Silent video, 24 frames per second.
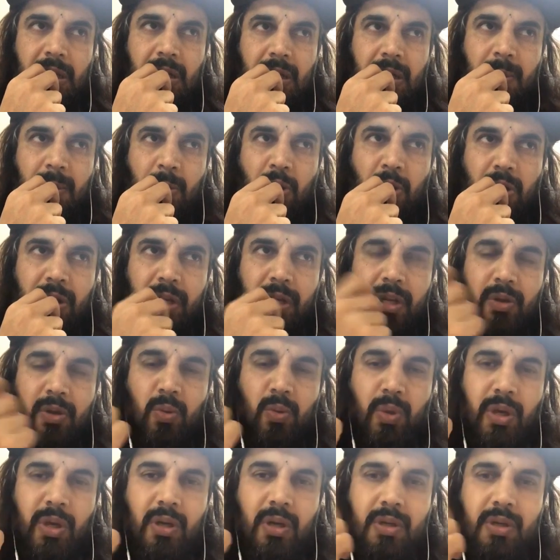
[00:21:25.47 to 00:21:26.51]
I'm already
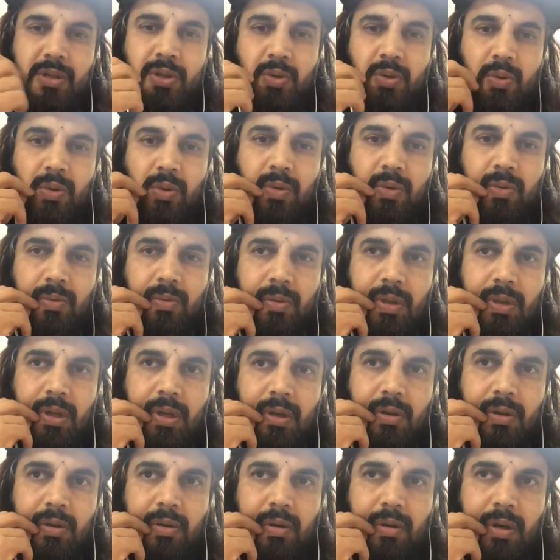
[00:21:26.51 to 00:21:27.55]
doing a show,
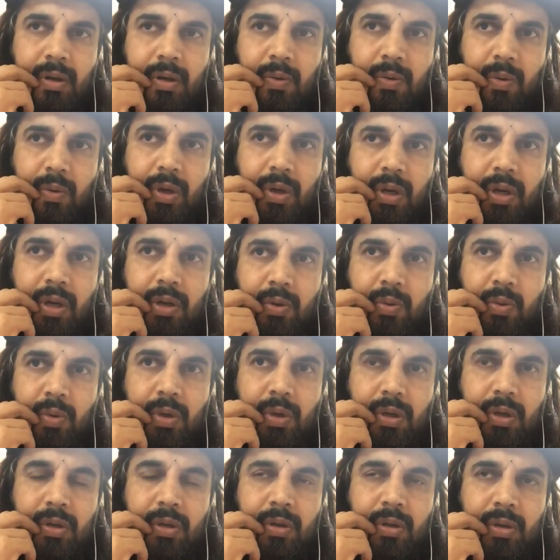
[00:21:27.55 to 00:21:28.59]
then how can I do
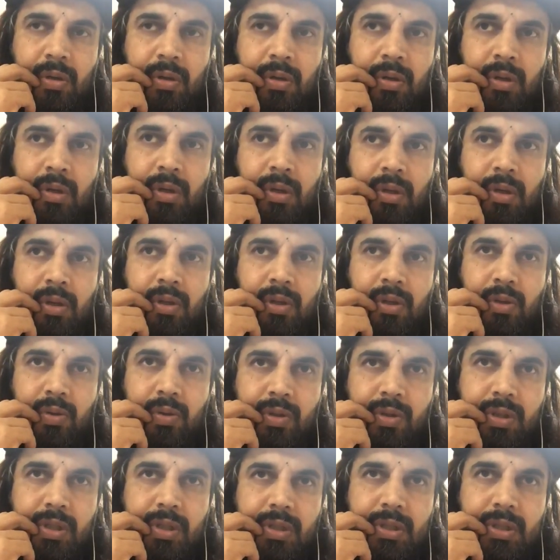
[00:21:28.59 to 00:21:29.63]
it? So
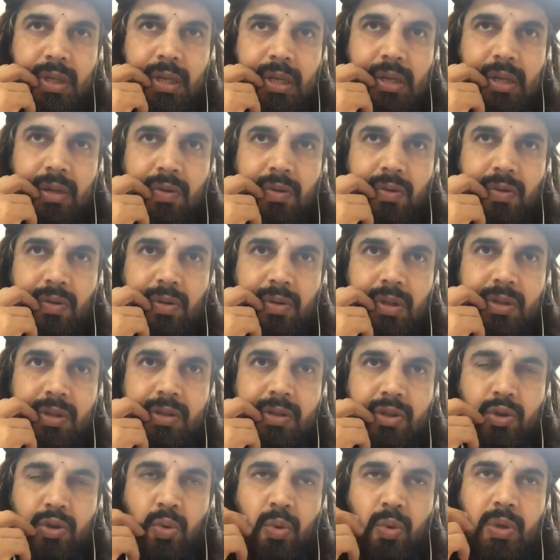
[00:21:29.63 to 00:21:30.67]
she said, you know, this
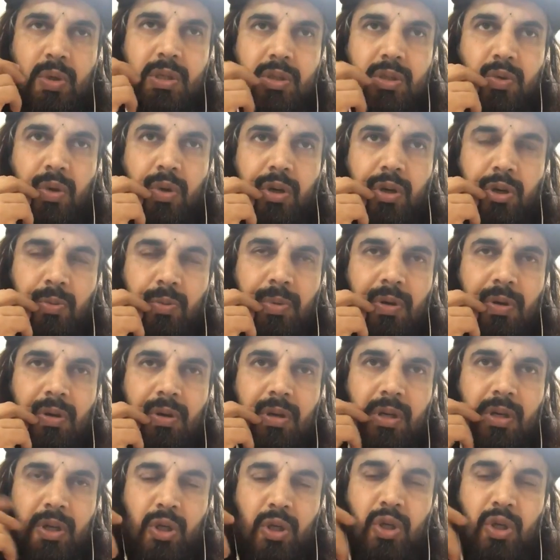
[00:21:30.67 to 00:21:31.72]
show is going to be
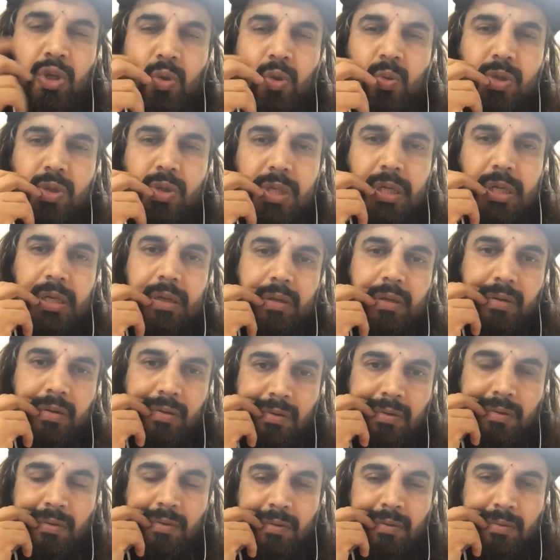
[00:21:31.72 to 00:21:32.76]
a huge hit.
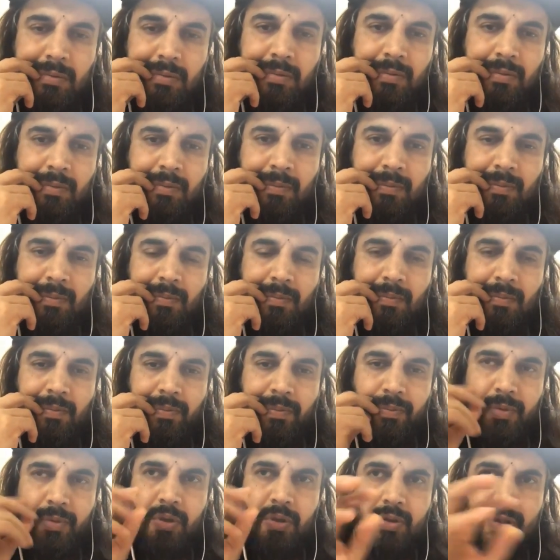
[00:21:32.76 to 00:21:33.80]

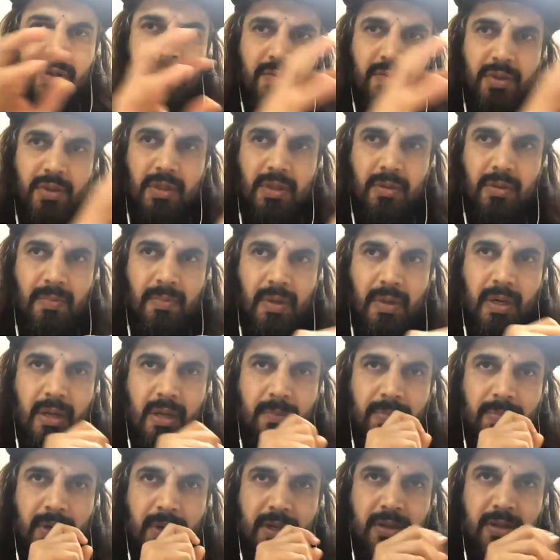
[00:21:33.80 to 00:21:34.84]
Because it was an
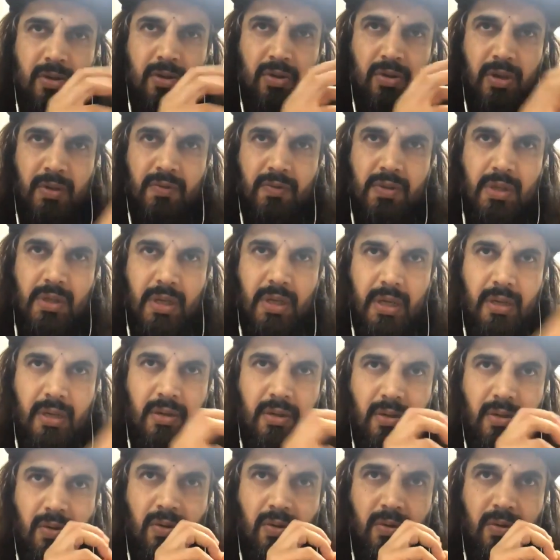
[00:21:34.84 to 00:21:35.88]
adaptation, or it was like,
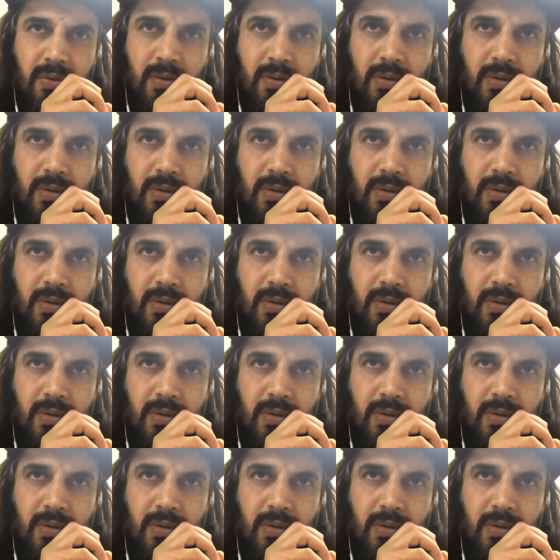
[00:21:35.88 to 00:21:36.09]
you know,